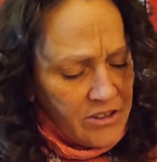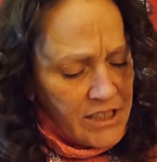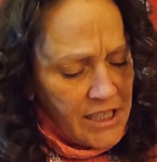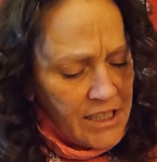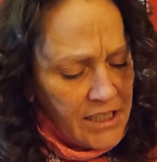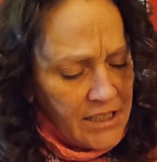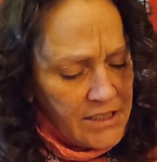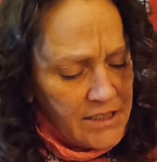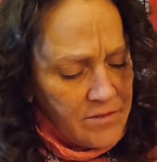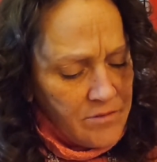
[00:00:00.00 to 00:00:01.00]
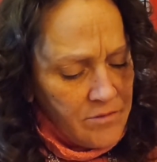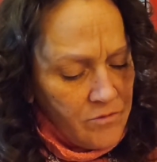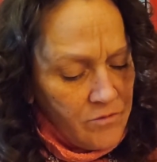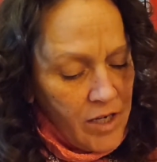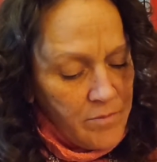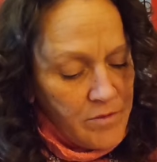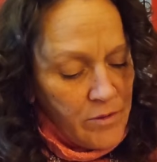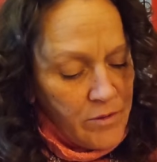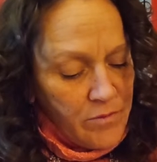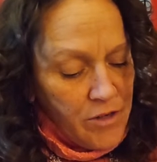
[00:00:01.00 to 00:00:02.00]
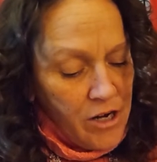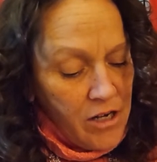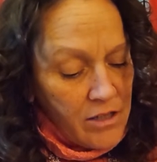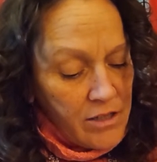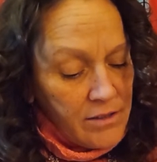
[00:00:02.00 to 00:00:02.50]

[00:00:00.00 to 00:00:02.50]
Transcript: his rhymes with rock,